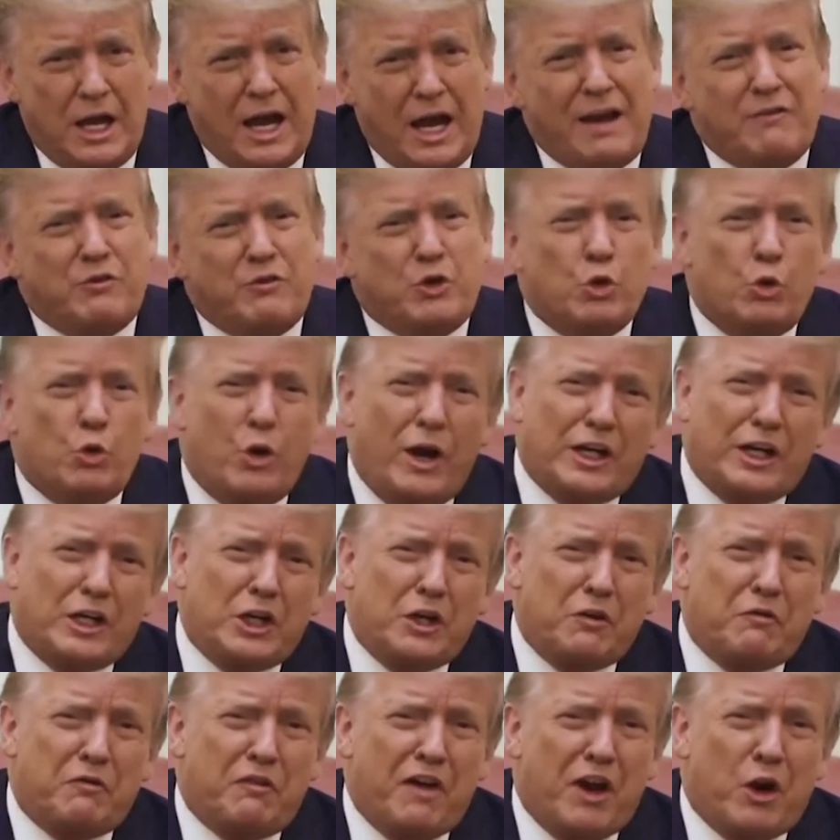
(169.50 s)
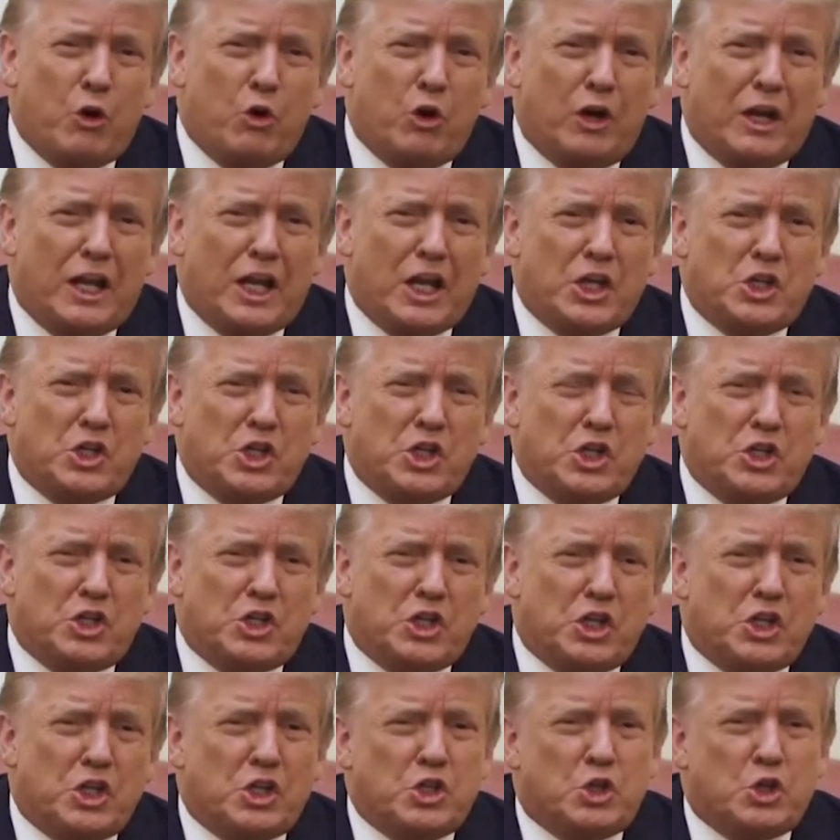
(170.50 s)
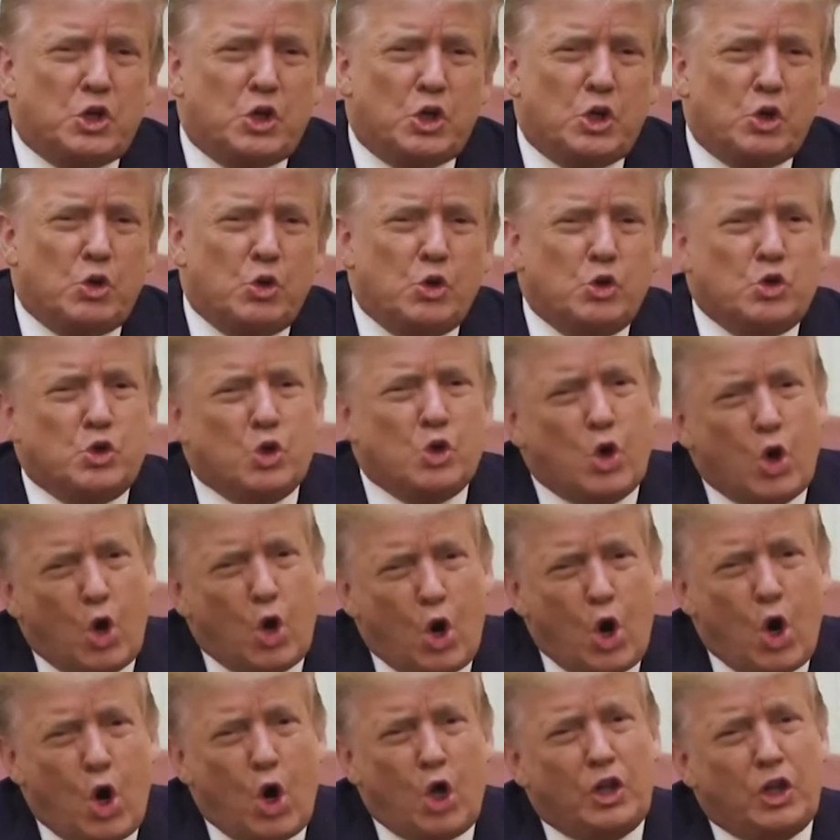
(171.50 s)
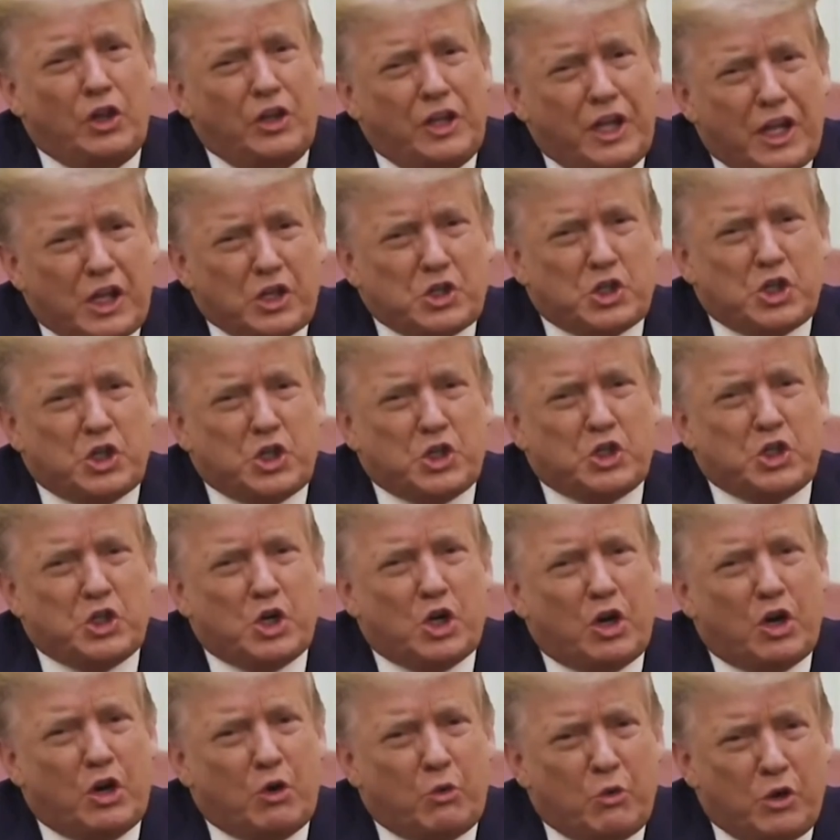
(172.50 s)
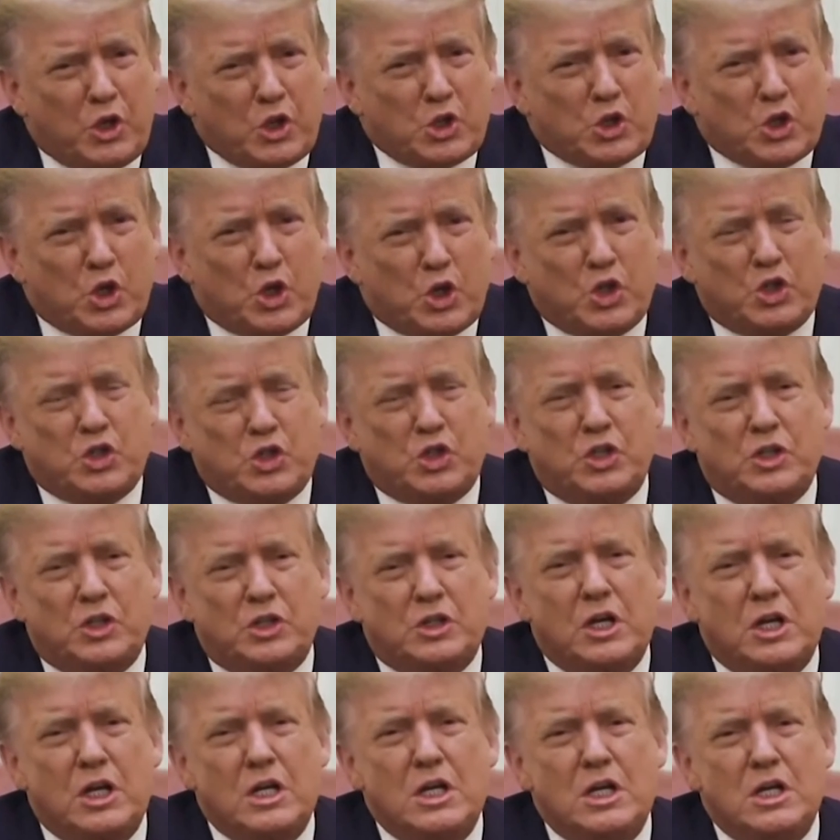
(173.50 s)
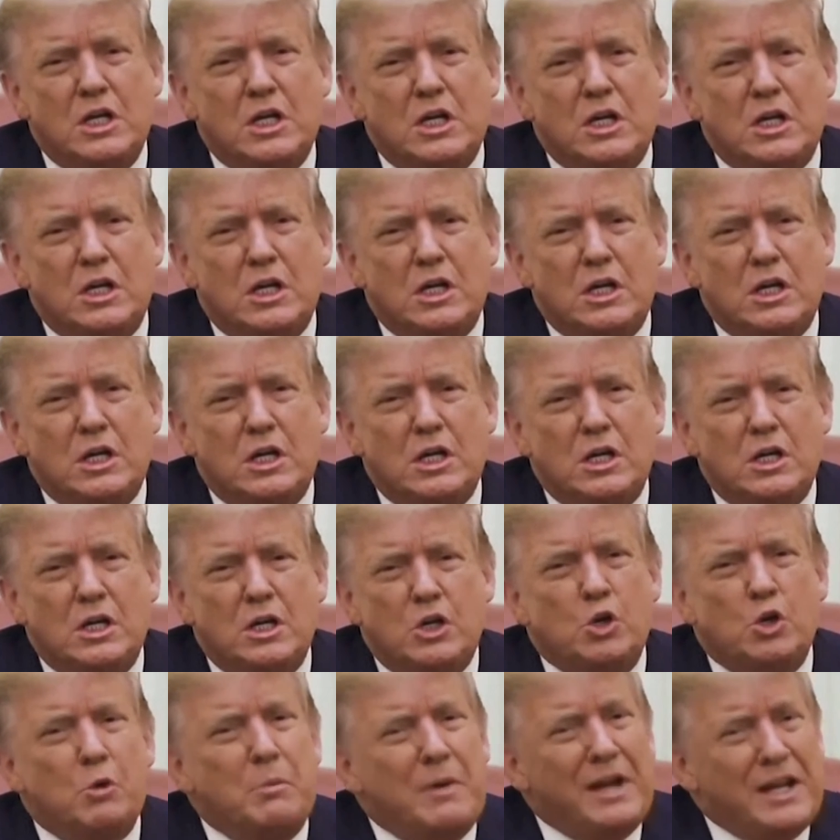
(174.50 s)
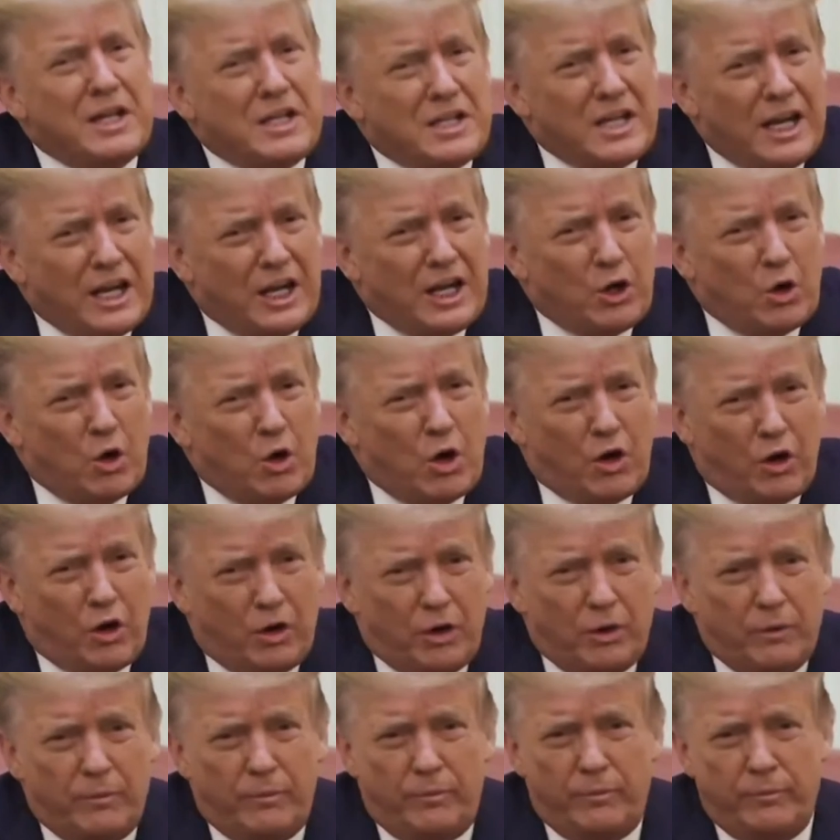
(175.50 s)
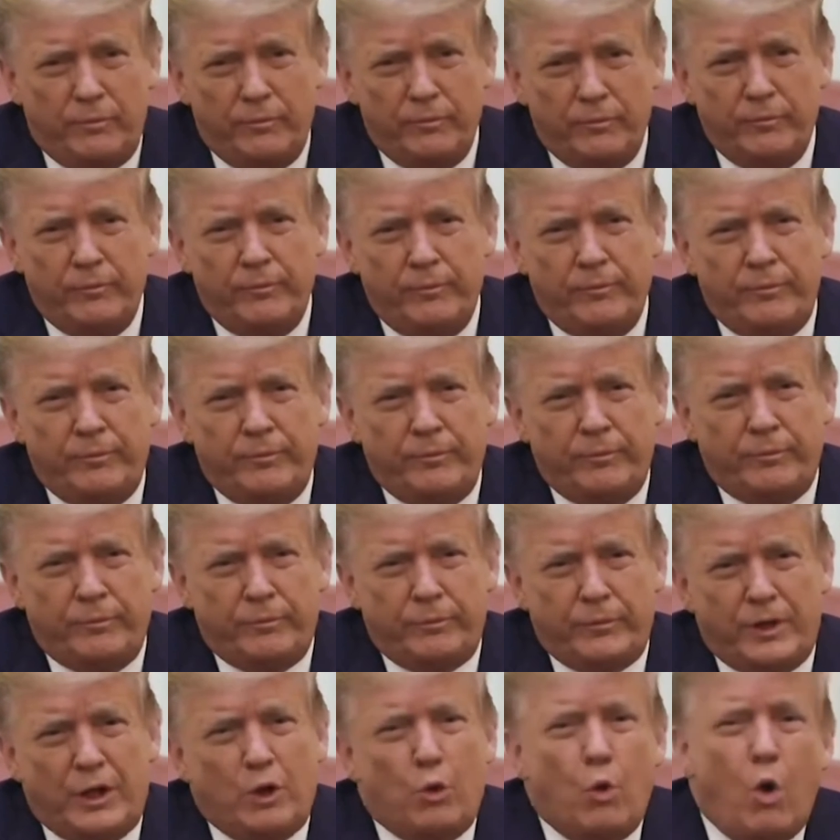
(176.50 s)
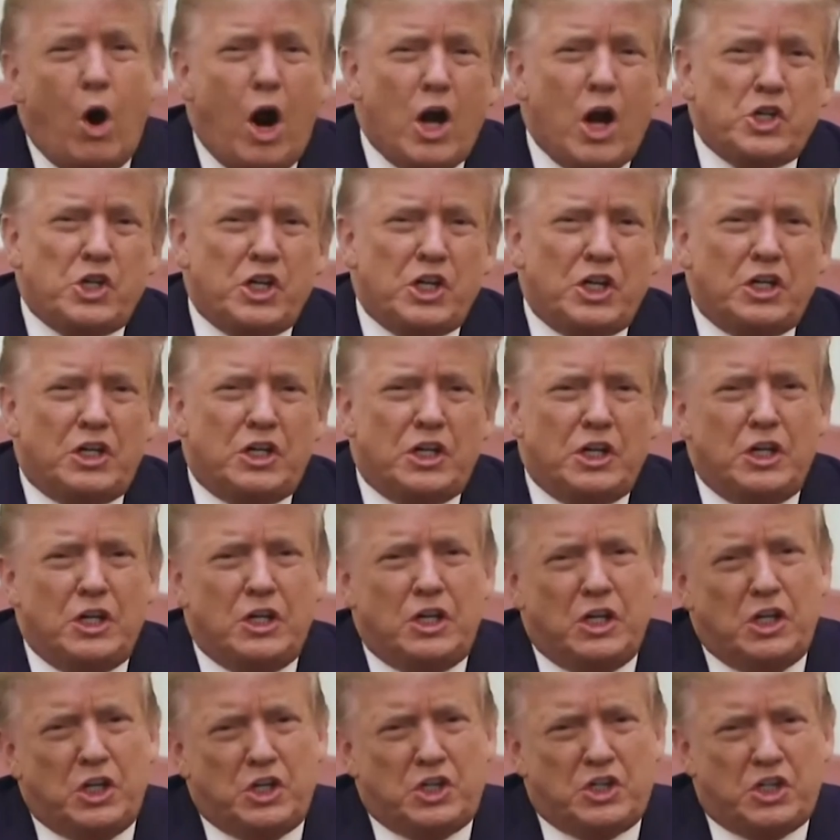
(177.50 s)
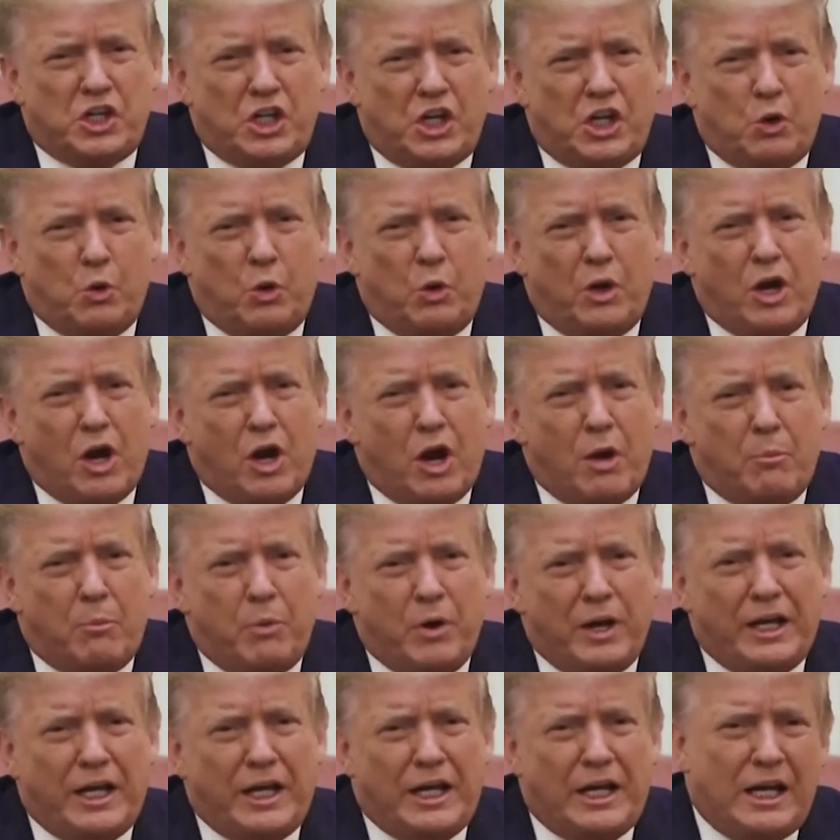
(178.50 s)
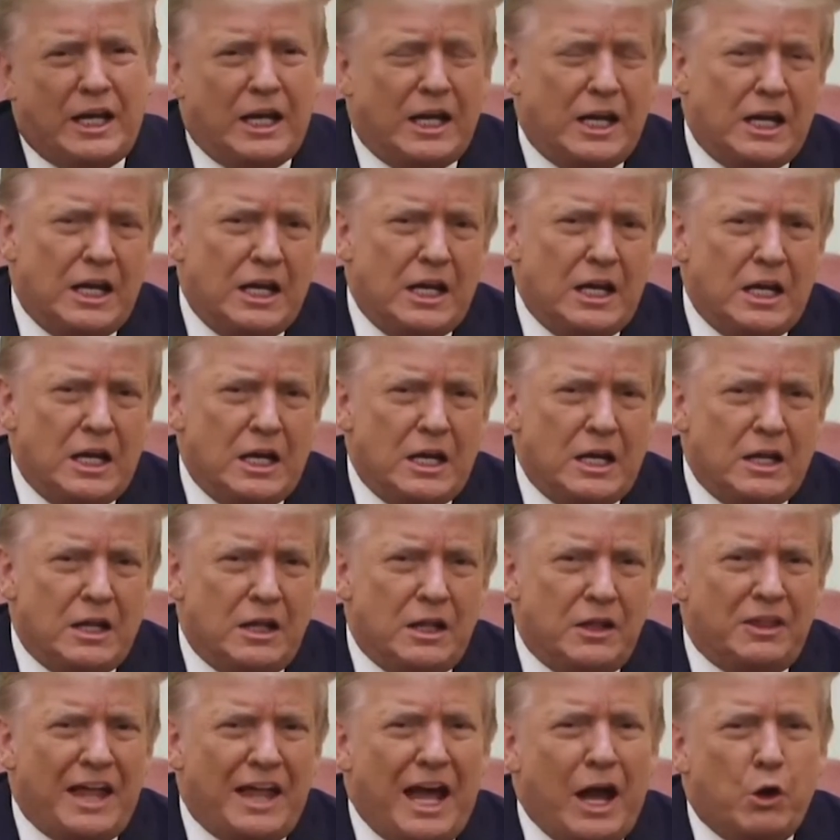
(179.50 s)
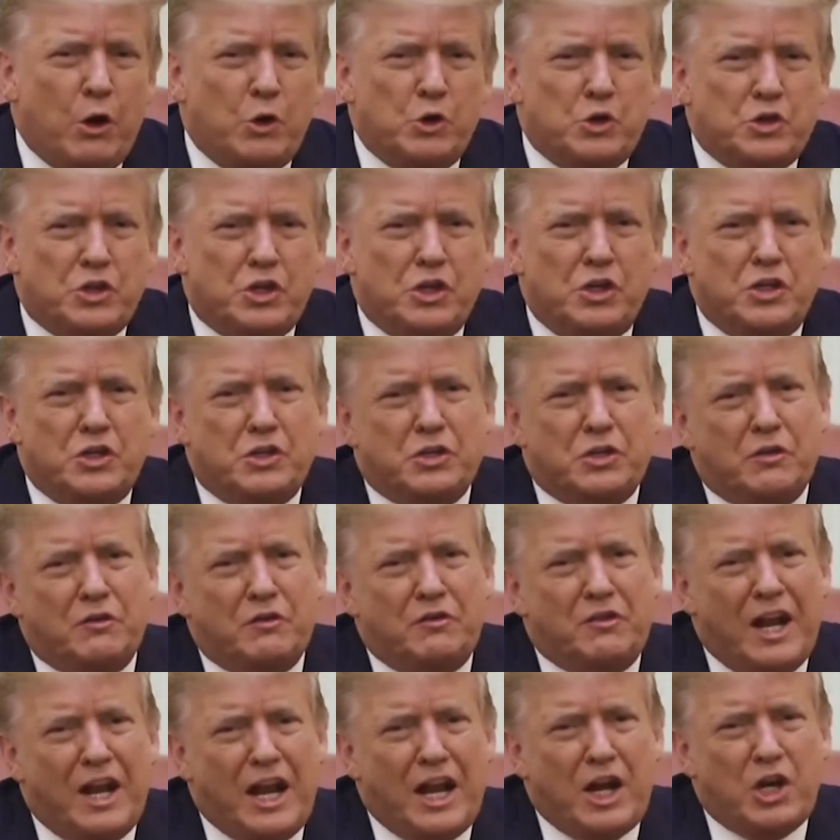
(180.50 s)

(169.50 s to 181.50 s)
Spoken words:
I have directed federal agencies to use all necessary resources to maintain order. In Washington, D.C., we are bringing in thousands of